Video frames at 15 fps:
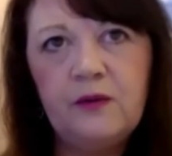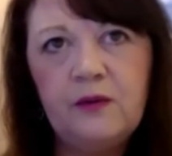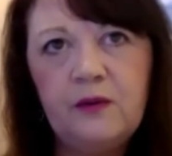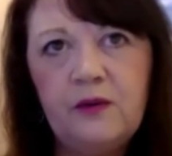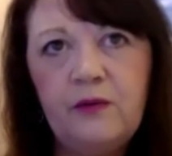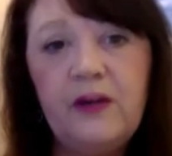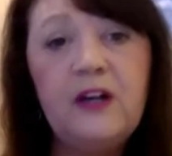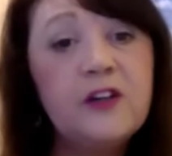
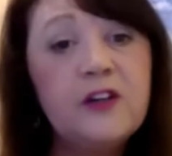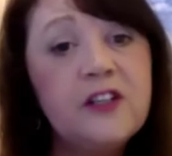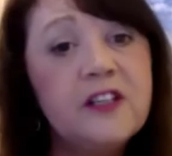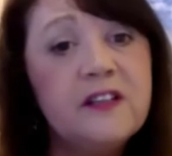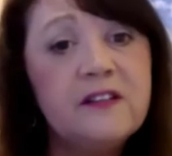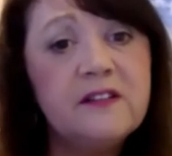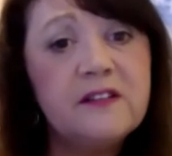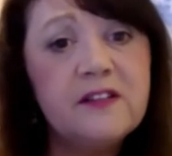
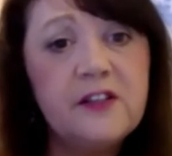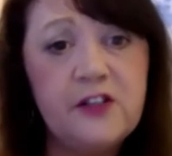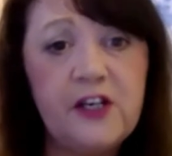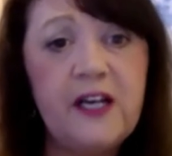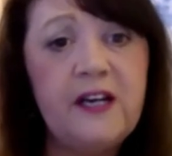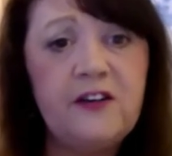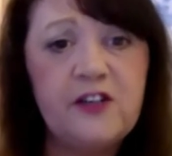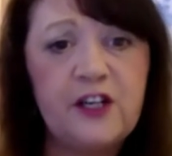reluctance to
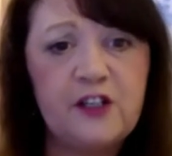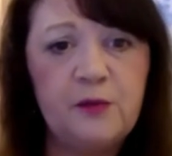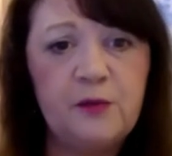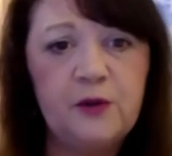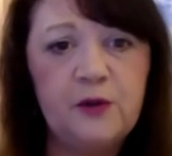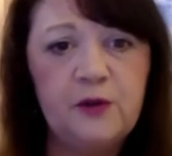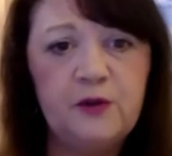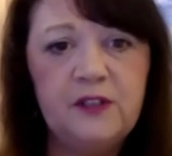change, I
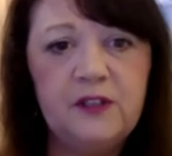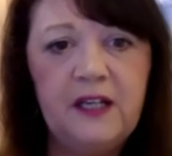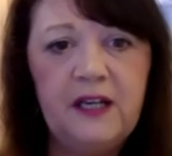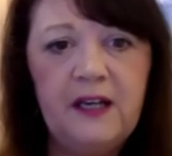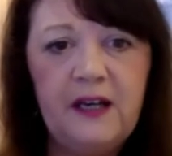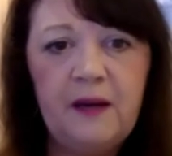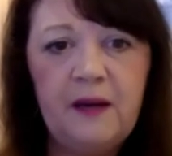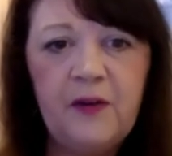suppose.
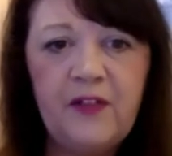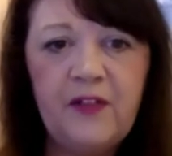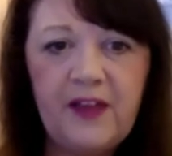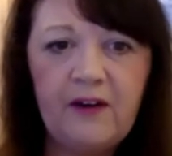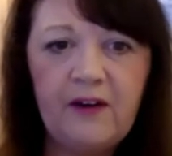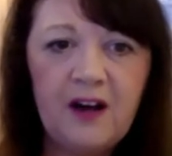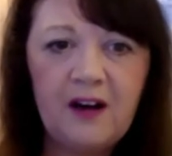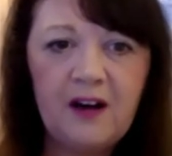But
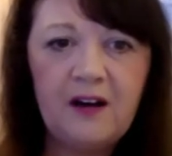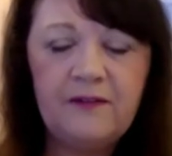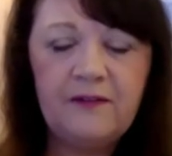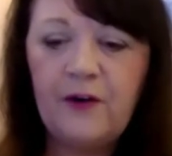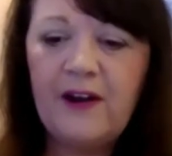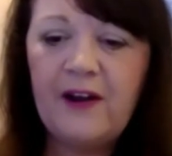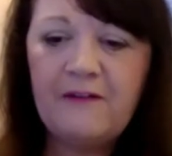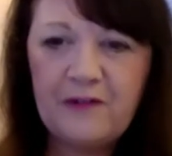there are,
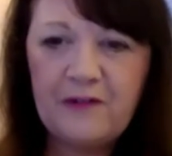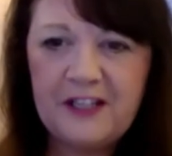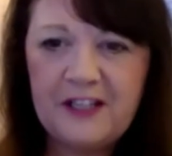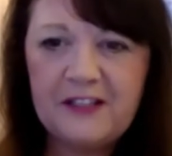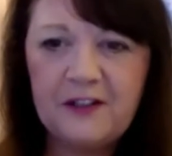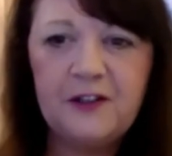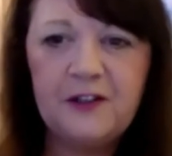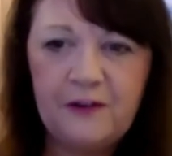for every
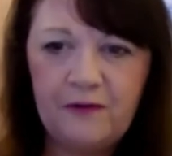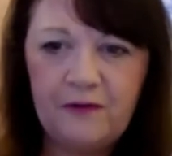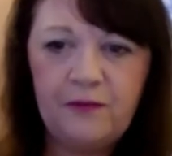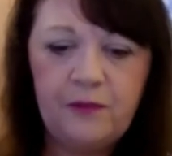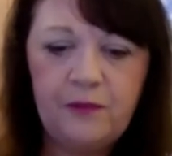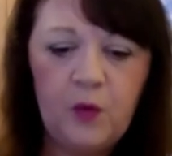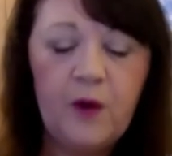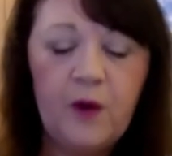sort of
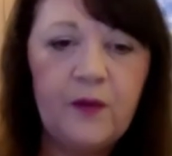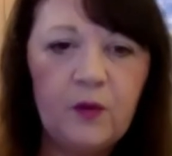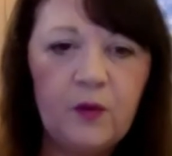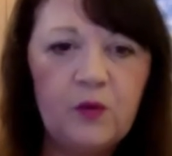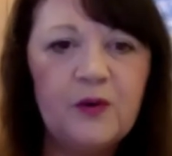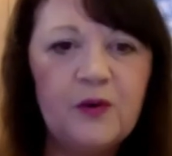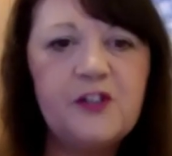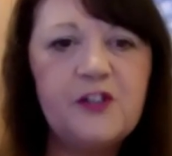one that
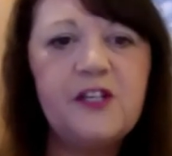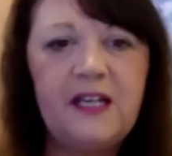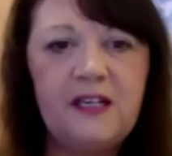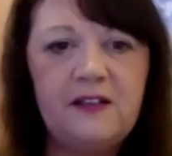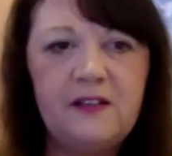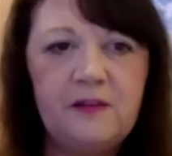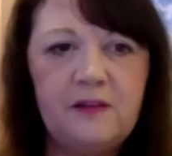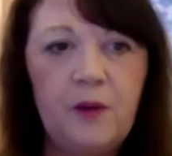won't
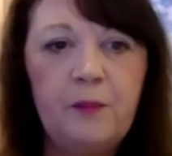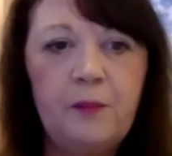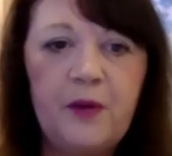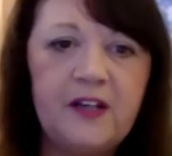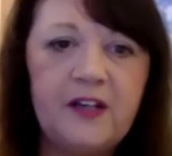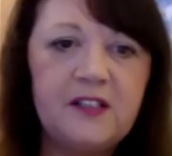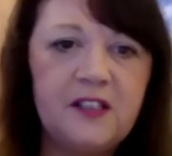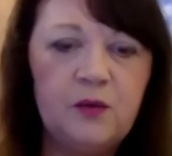change, one
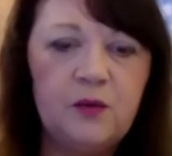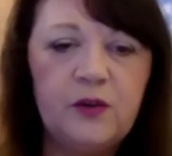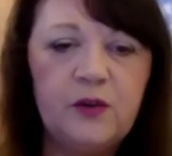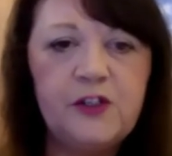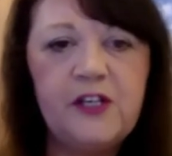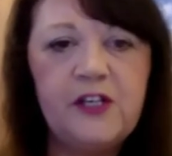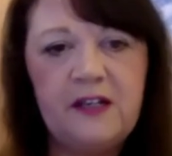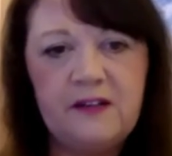person that
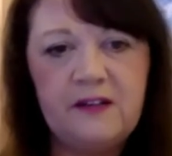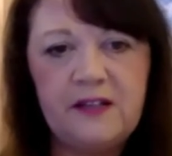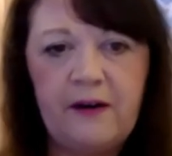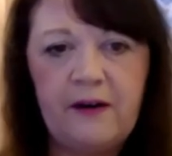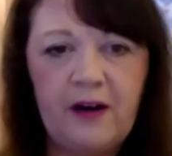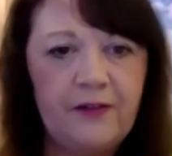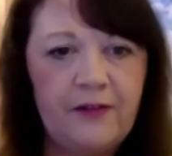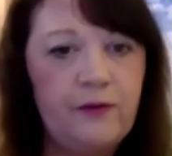won't change, there
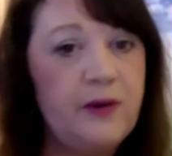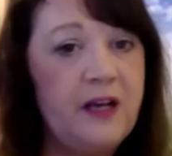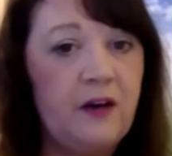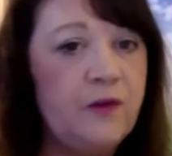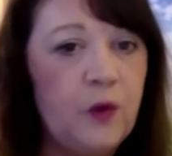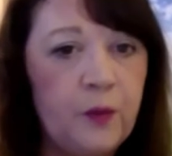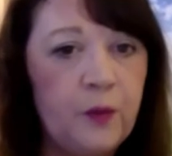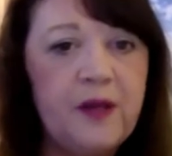are three or
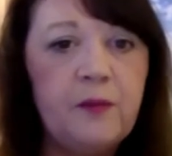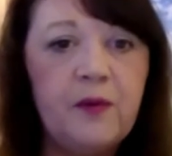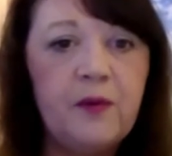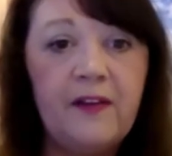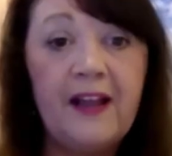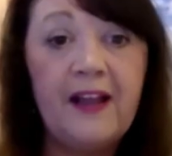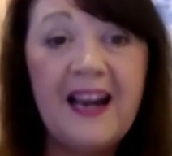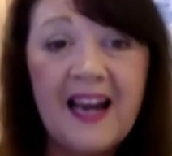four people
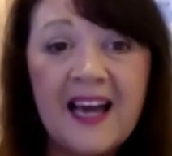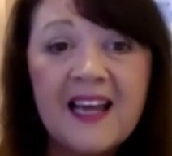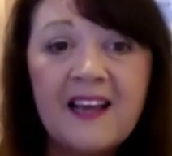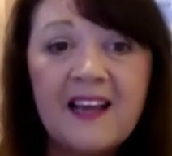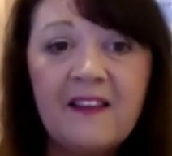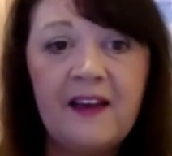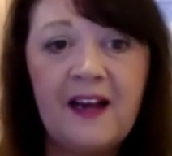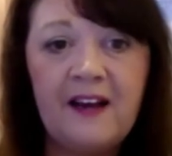that
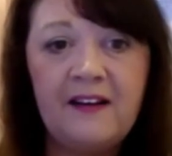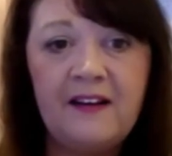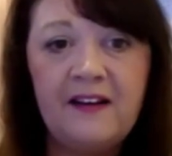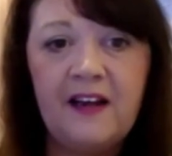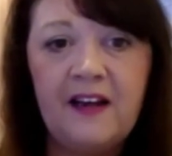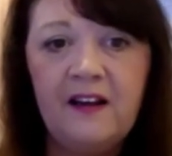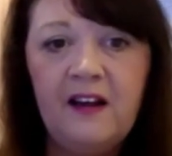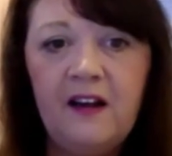like the
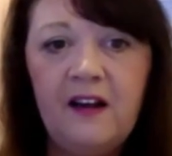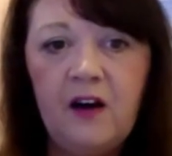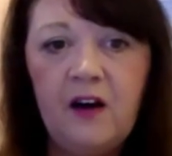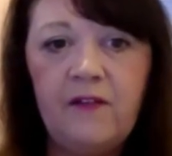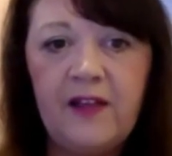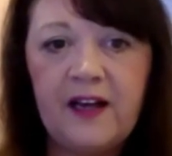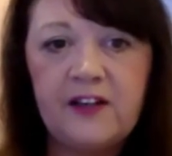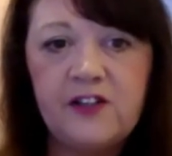idea
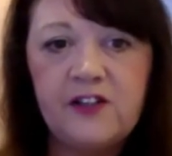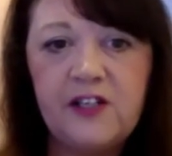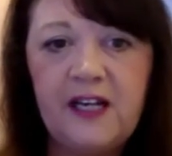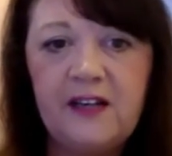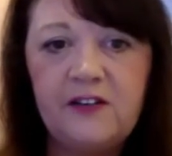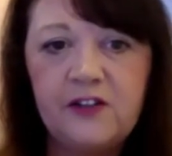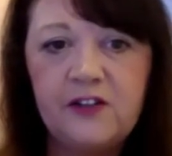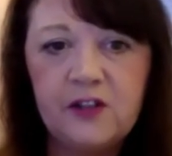of that
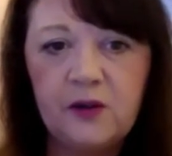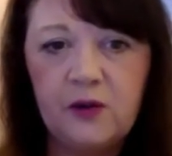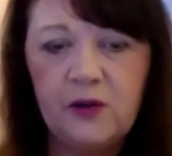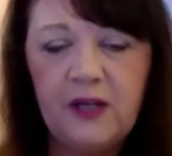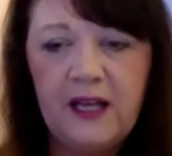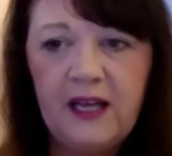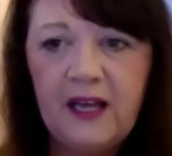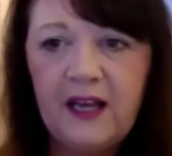change.
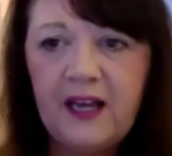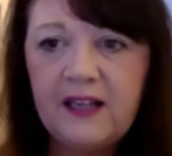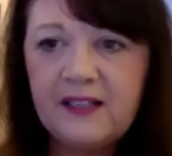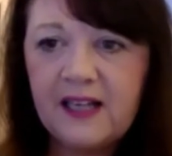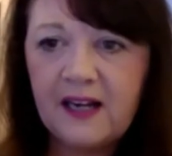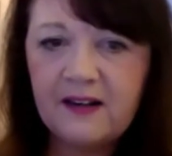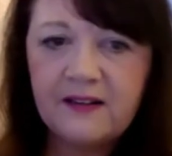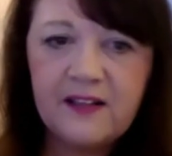So is
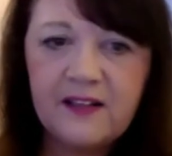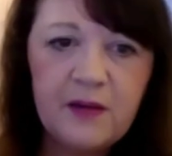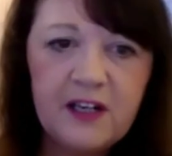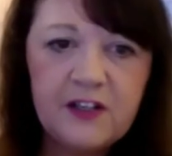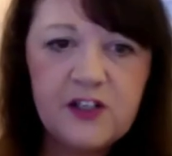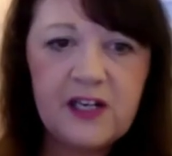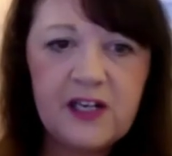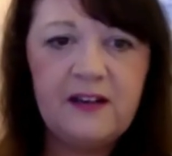that a
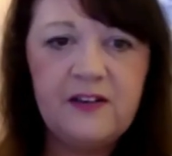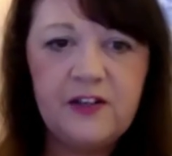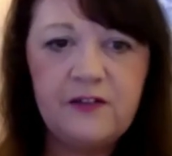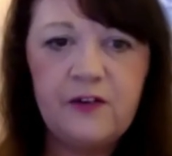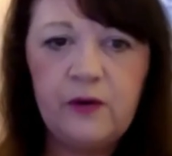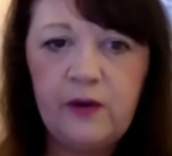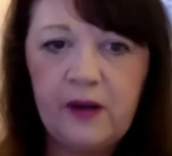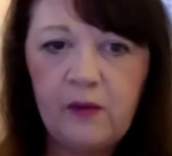similar challenge
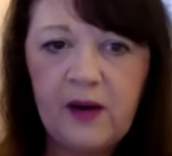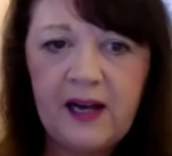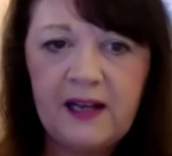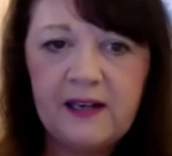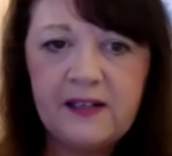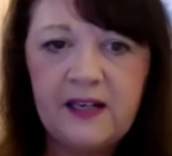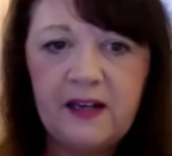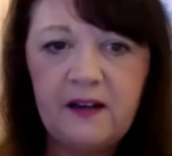for
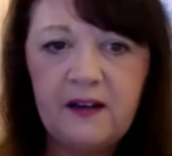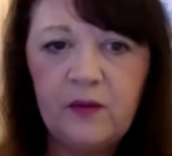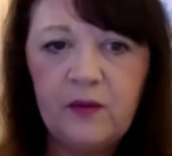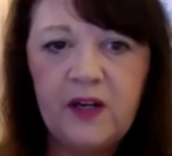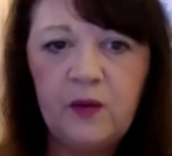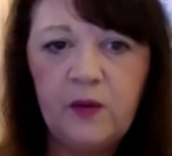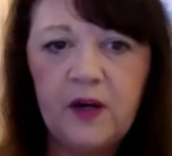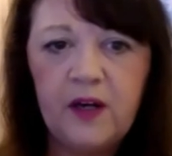rewilding
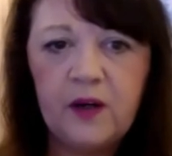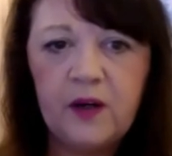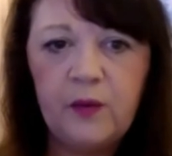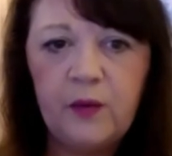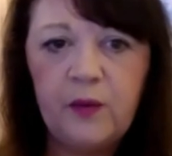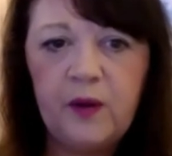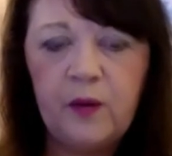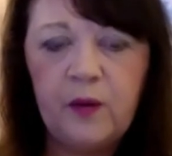when you're working
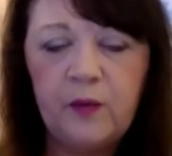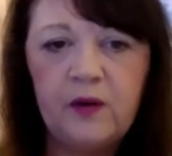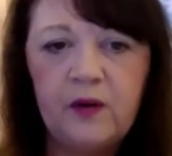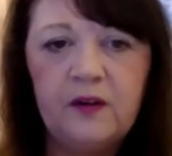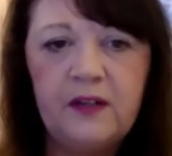with people?